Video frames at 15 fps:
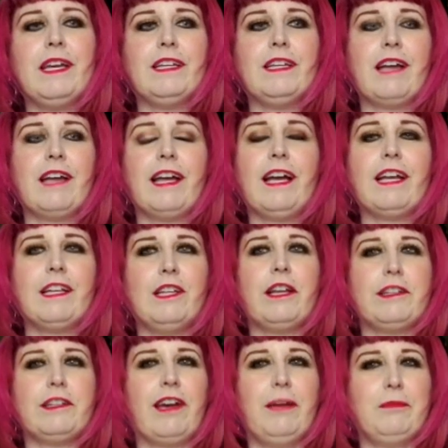I had a
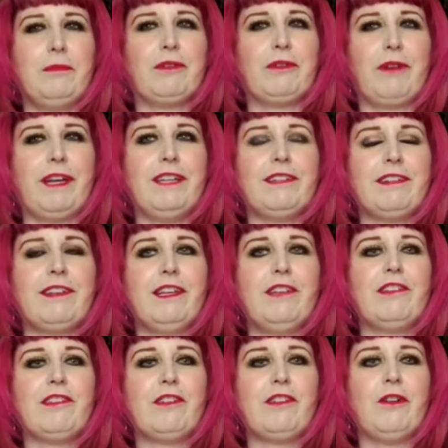lot of time to write.
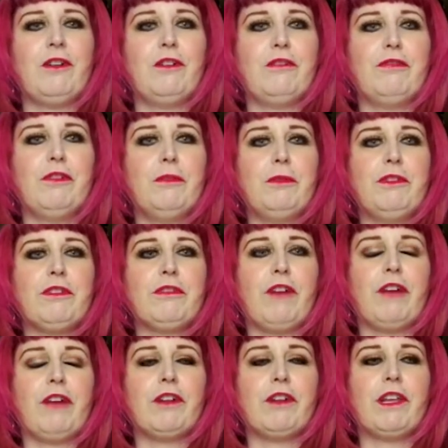So Full Moon
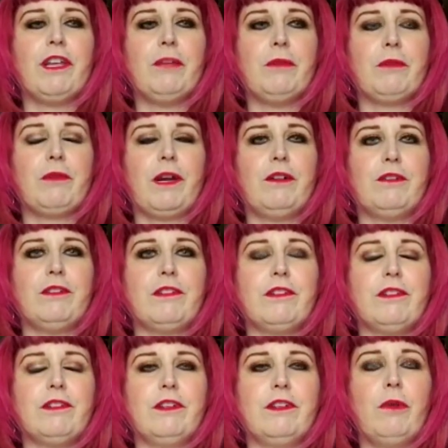Survivor came around
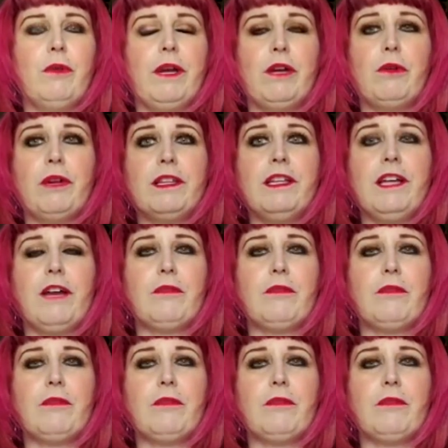quite quickly.